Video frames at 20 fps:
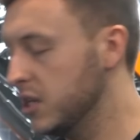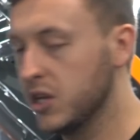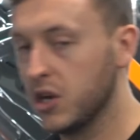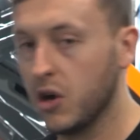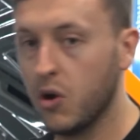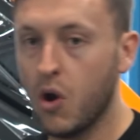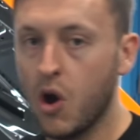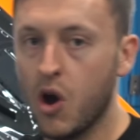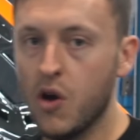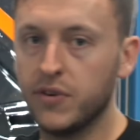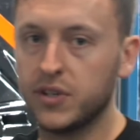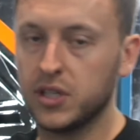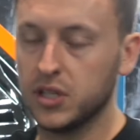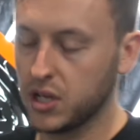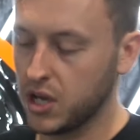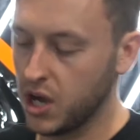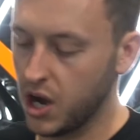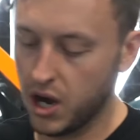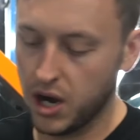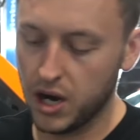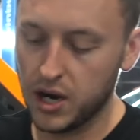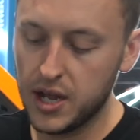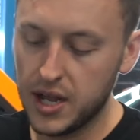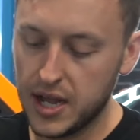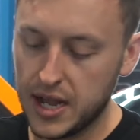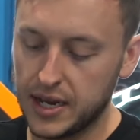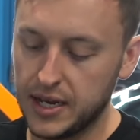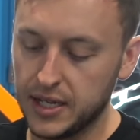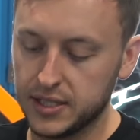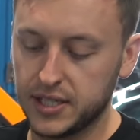you go over to the car
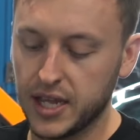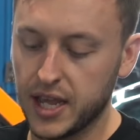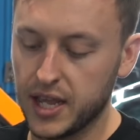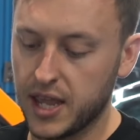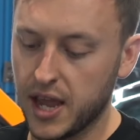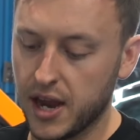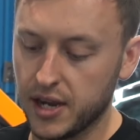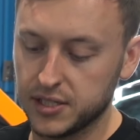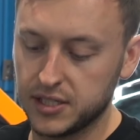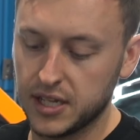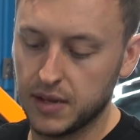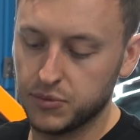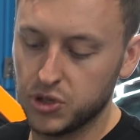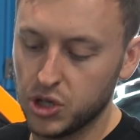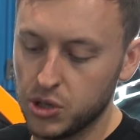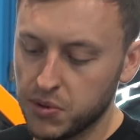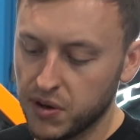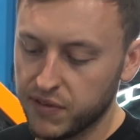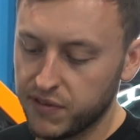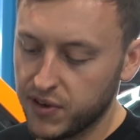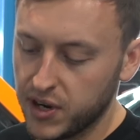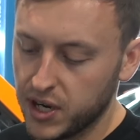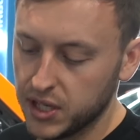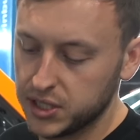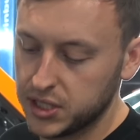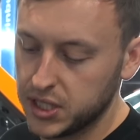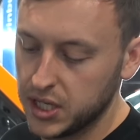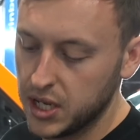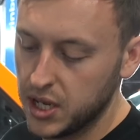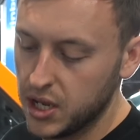and let's take care of step 2. But
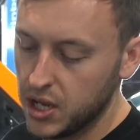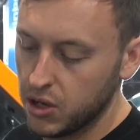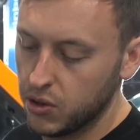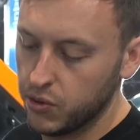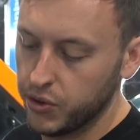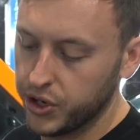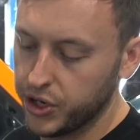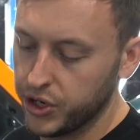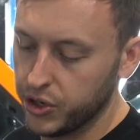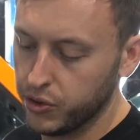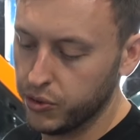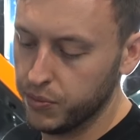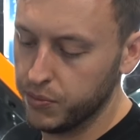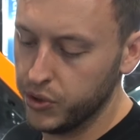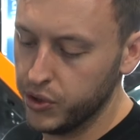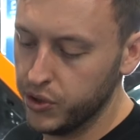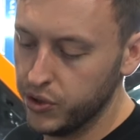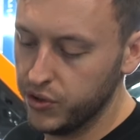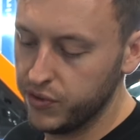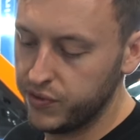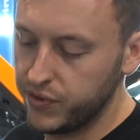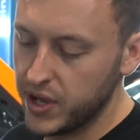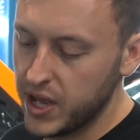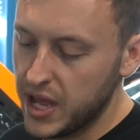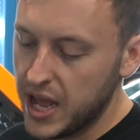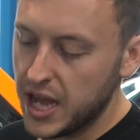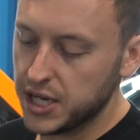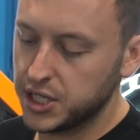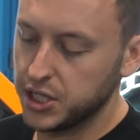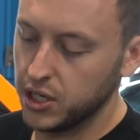first, we're going to remove,
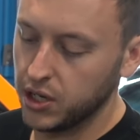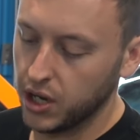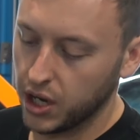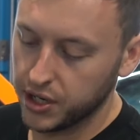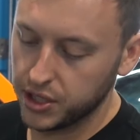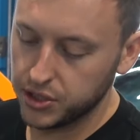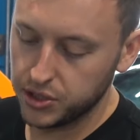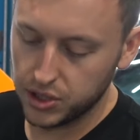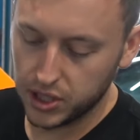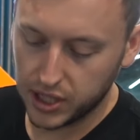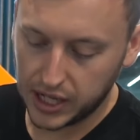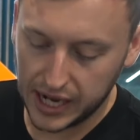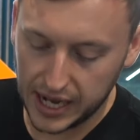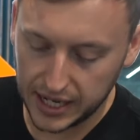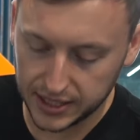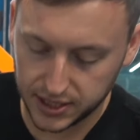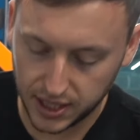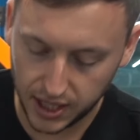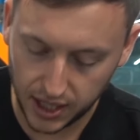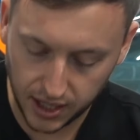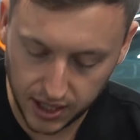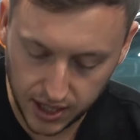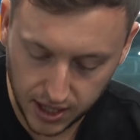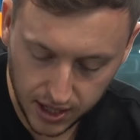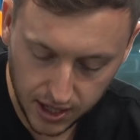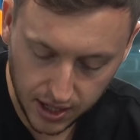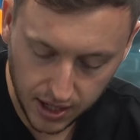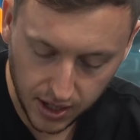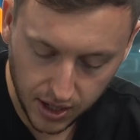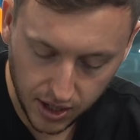actually, I'm going to do the classic.
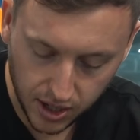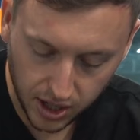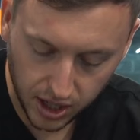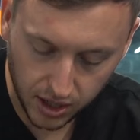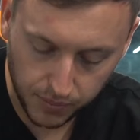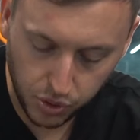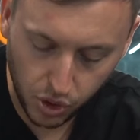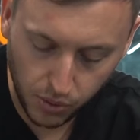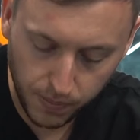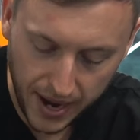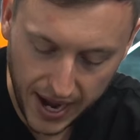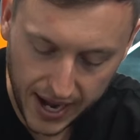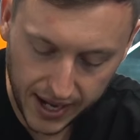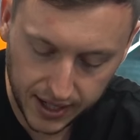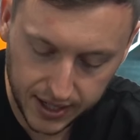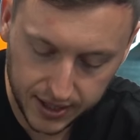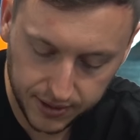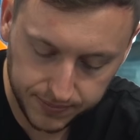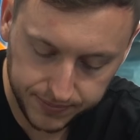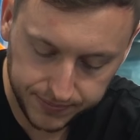I'm going to pull back.